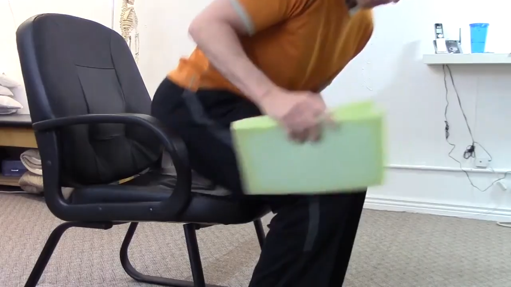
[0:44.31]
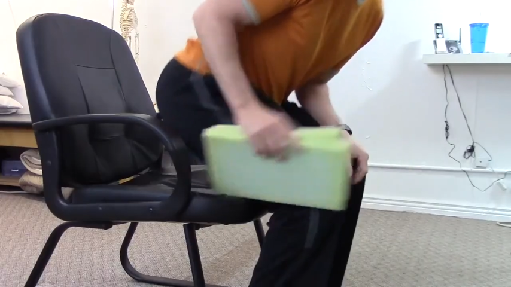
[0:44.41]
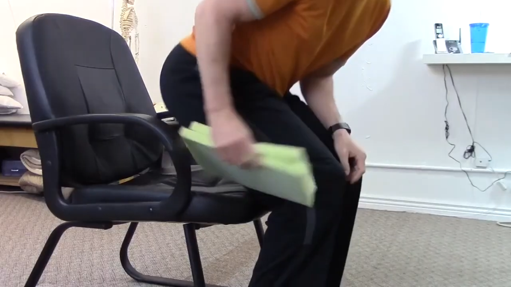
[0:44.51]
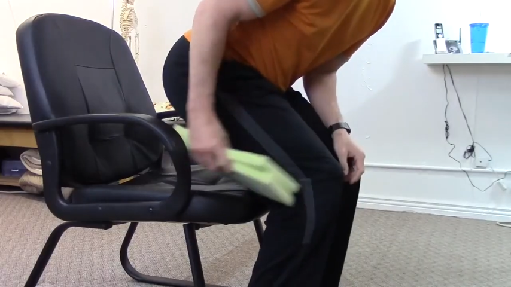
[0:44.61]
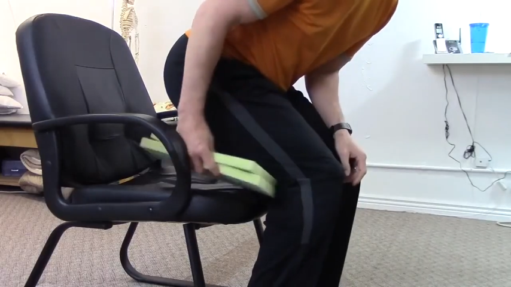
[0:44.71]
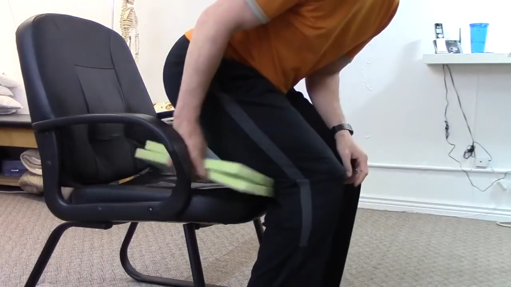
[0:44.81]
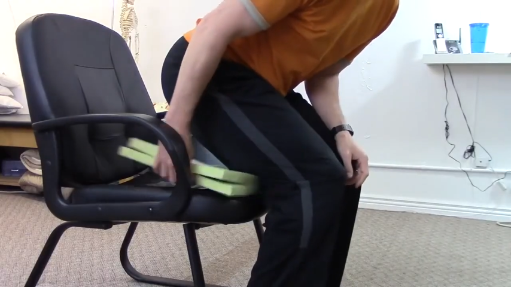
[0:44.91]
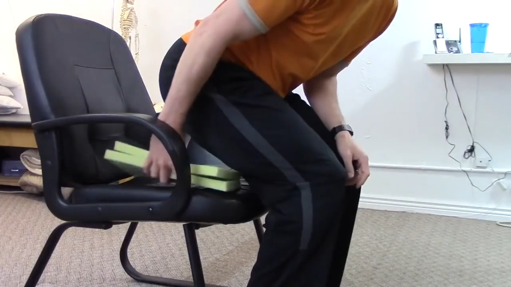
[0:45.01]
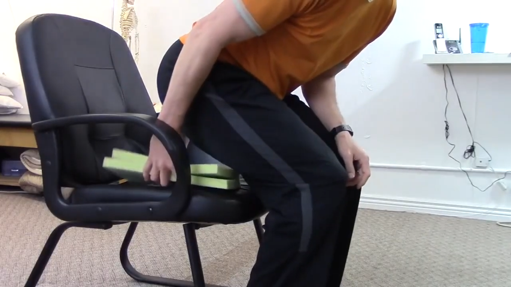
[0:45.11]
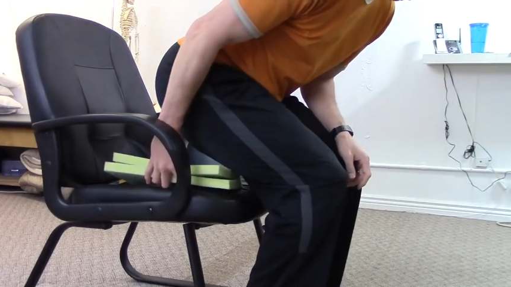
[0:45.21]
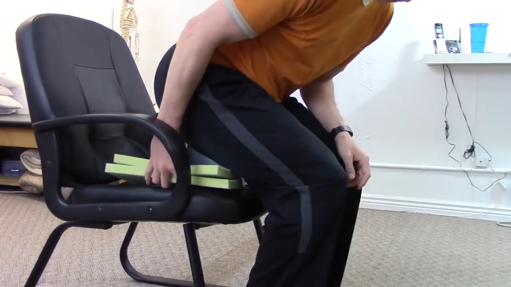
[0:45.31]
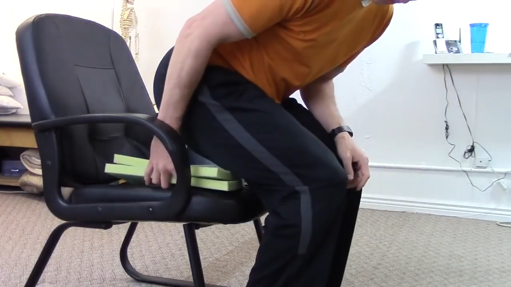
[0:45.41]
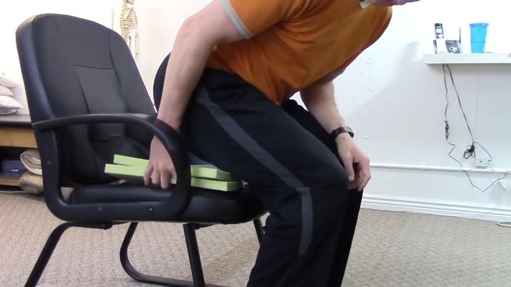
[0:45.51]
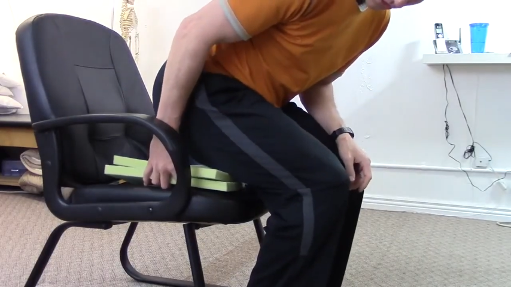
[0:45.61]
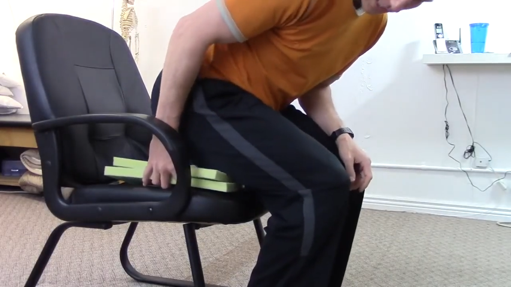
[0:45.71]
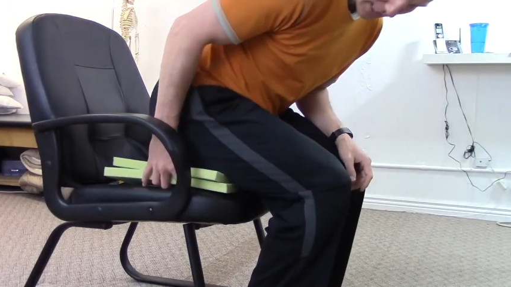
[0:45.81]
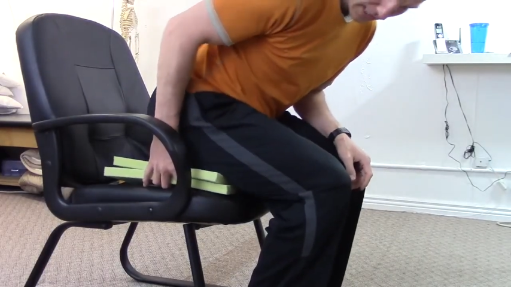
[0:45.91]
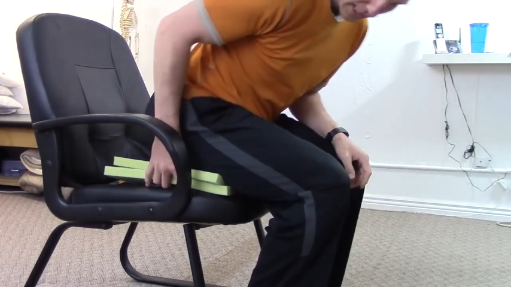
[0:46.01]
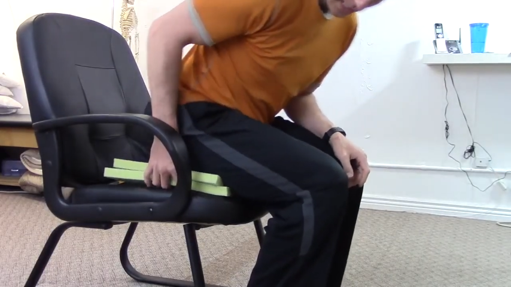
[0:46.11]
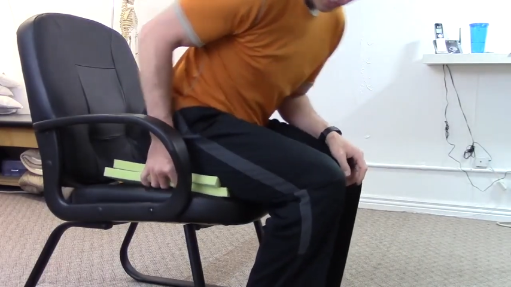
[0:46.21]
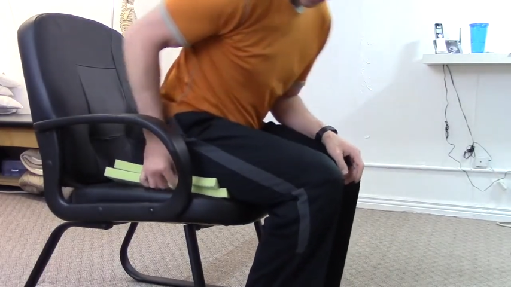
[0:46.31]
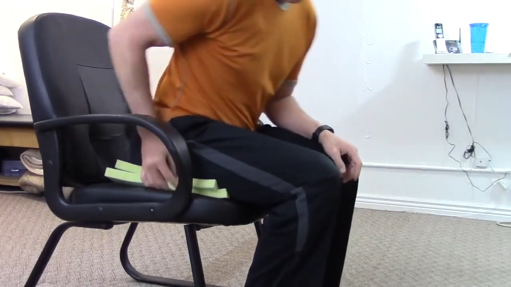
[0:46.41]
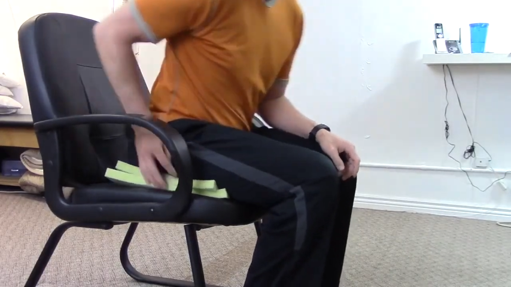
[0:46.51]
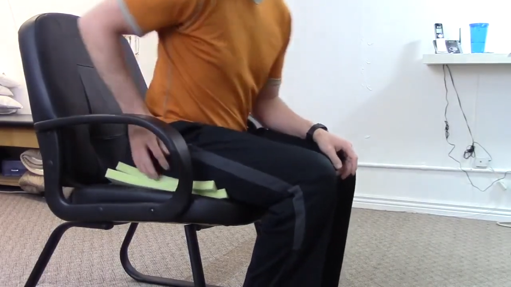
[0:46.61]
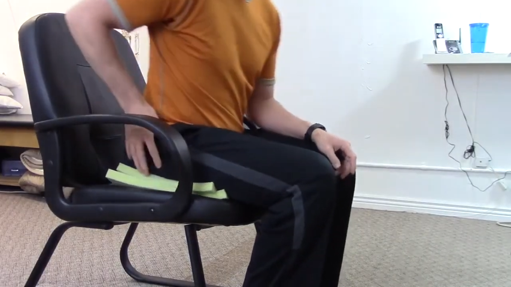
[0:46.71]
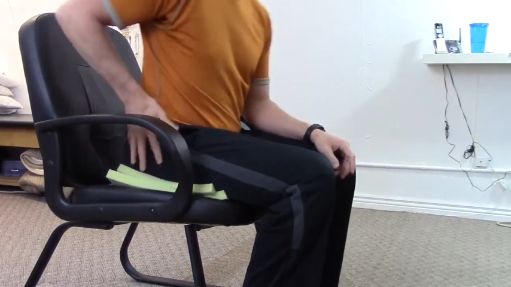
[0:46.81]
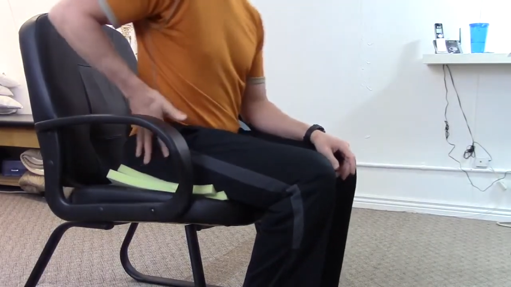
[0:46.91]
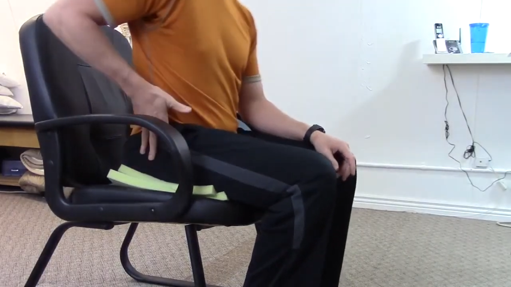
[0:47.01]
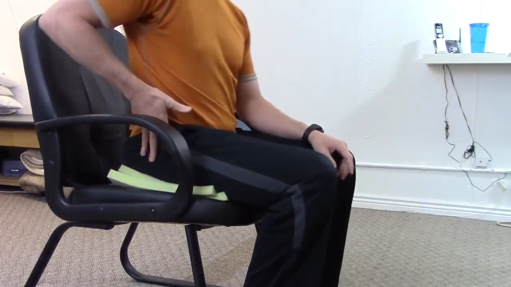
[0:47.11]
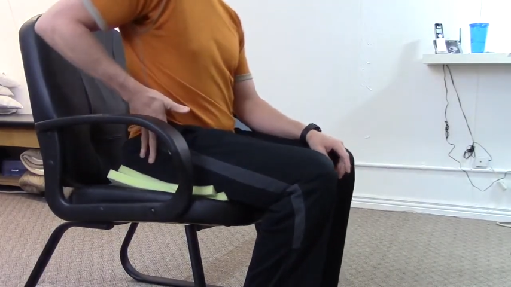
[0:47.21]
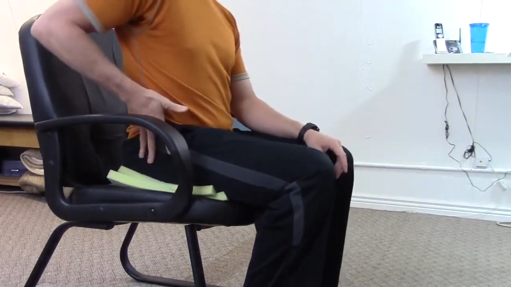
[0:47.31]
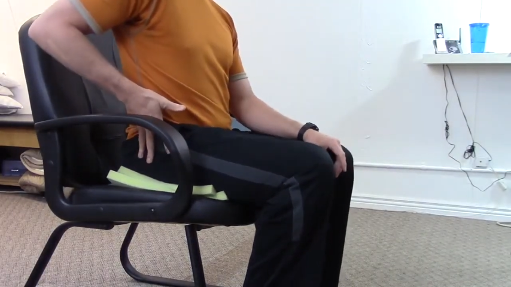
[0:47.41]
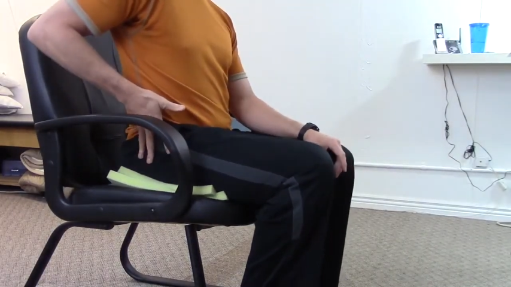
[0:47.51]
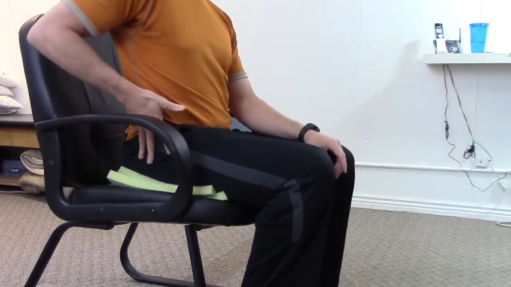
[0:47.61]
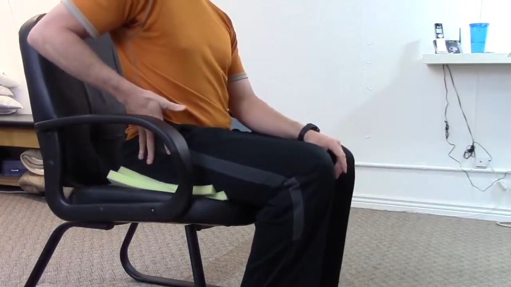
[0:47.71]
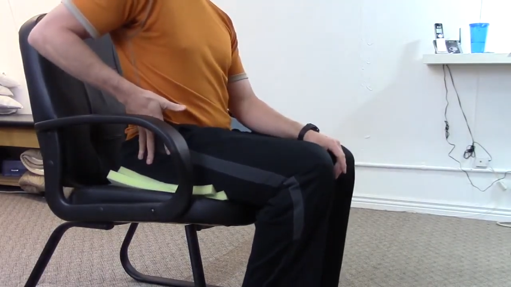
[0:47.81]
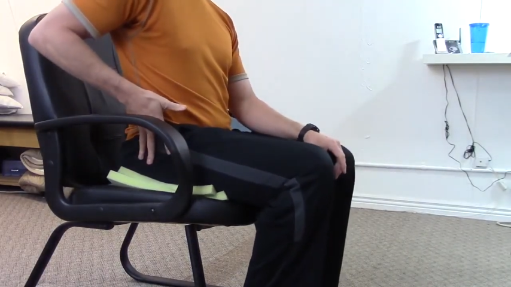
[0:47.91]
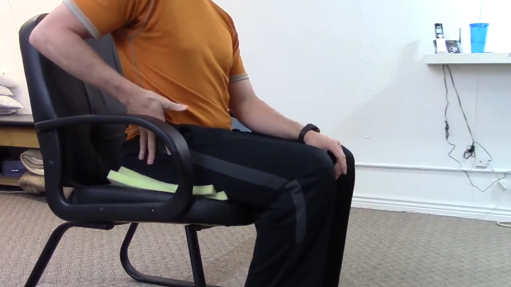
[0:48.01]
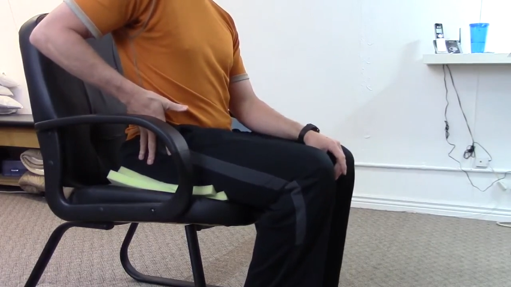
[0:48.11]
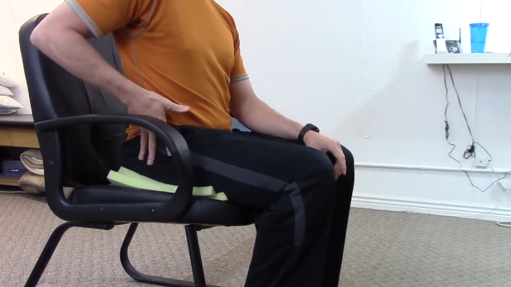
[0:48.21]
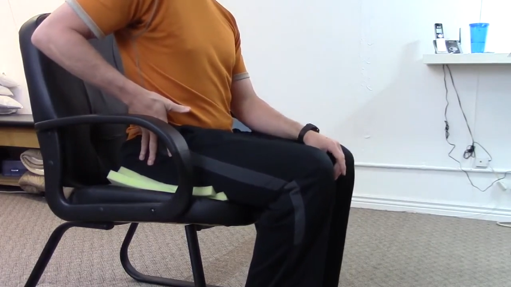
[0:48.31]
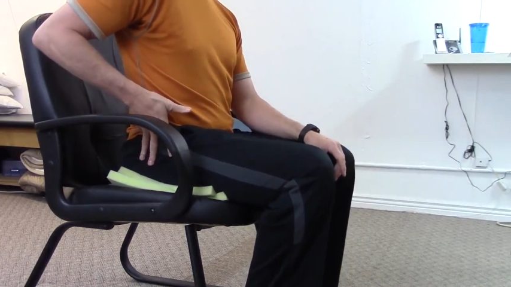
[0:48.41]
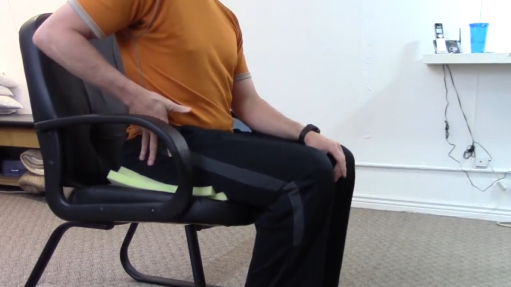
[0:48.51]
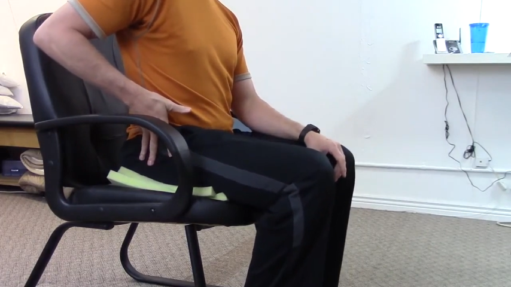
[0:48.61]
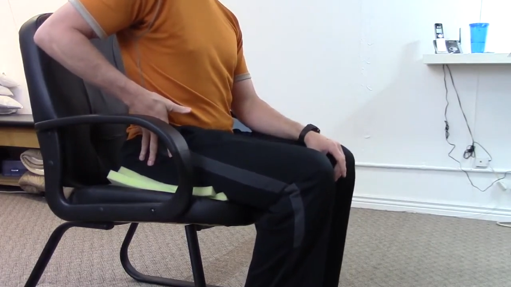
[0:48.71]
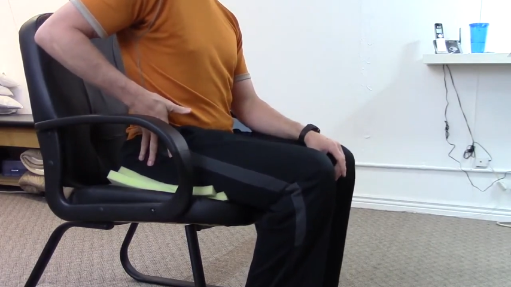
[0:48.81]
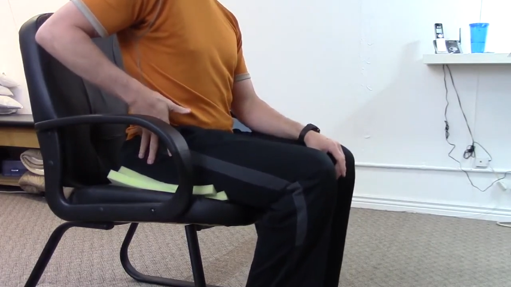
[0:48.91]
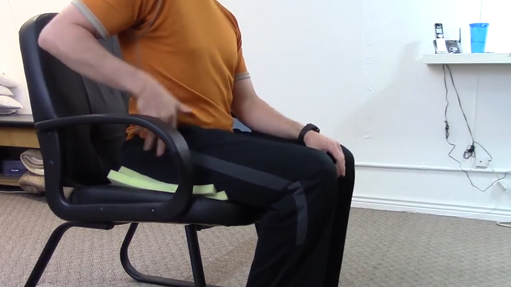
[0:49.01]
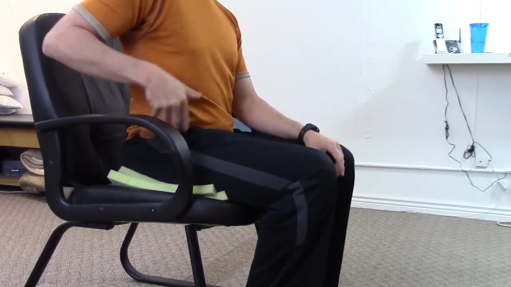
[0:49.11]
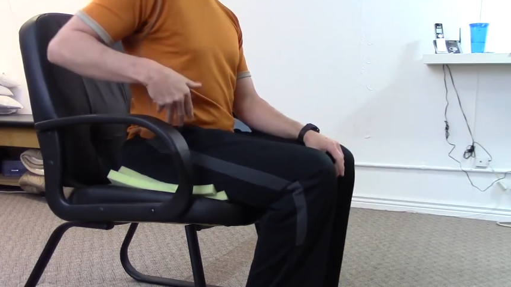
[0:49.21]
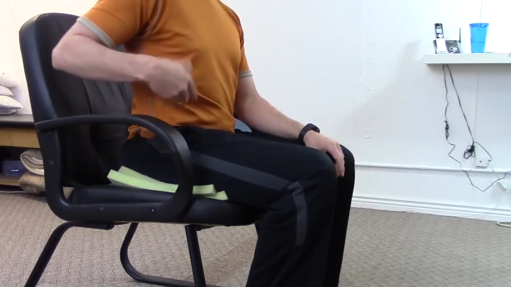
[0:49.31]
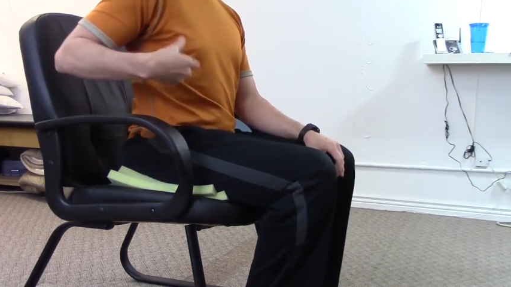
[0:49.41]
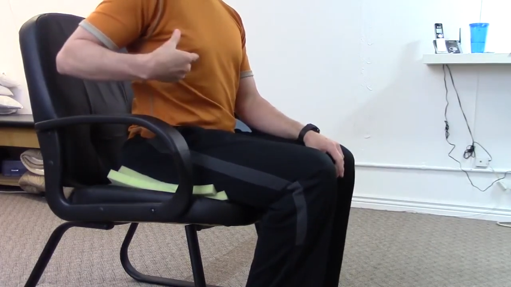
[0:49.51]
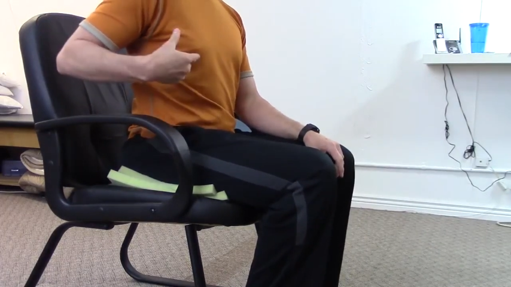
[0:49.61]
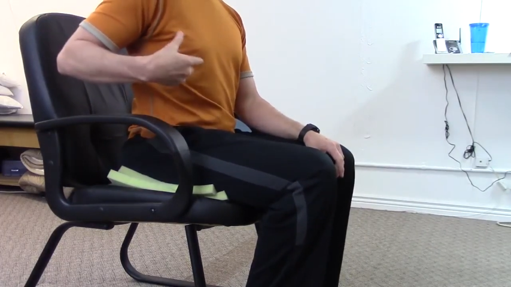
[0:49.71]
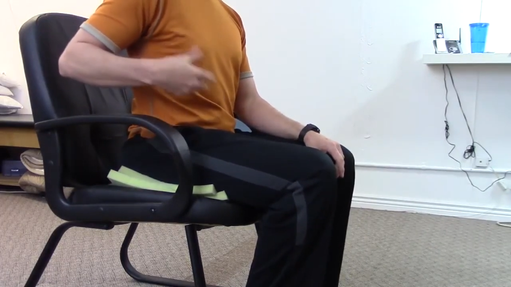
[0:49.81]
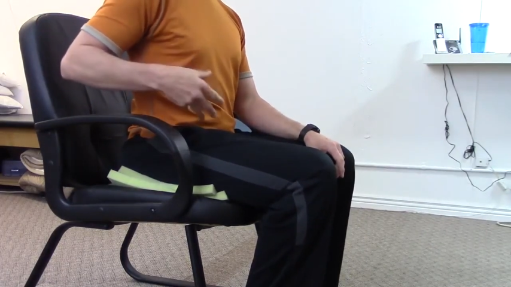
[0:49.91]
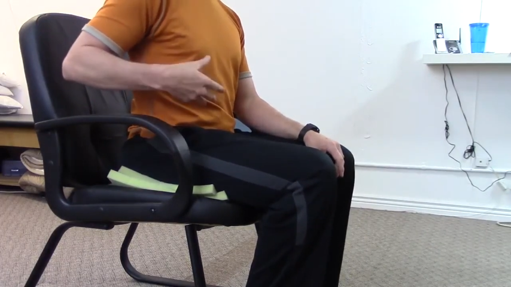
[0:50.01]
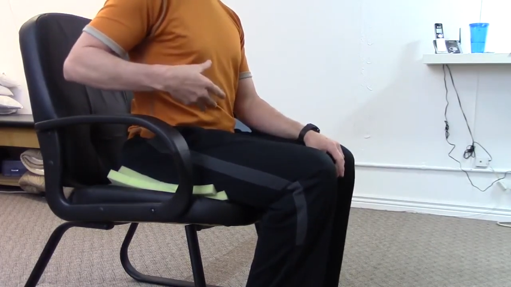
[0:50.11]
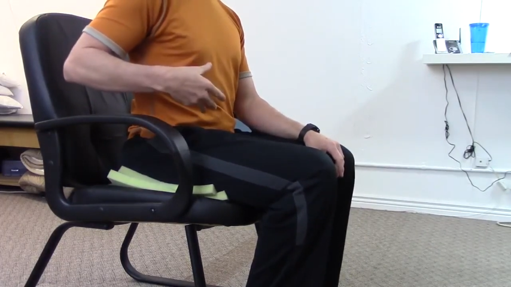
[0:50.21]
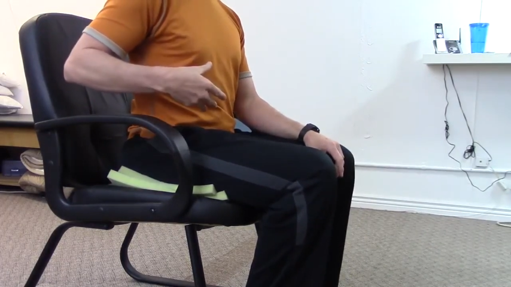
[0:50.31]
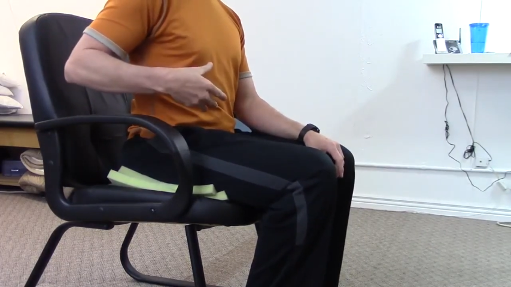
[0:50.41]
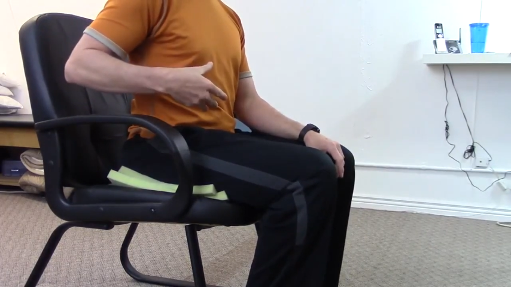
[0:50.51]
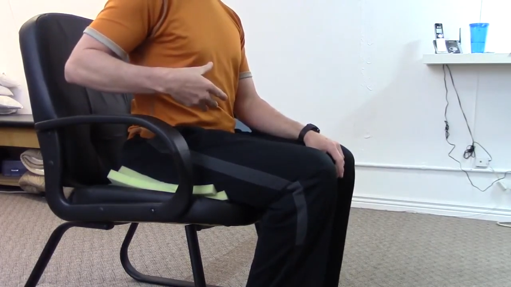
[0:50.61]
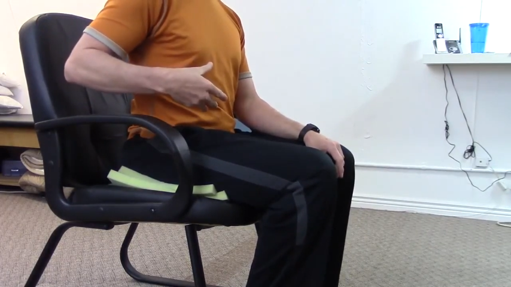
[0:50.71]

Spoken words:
Nobody's mouth can be seen.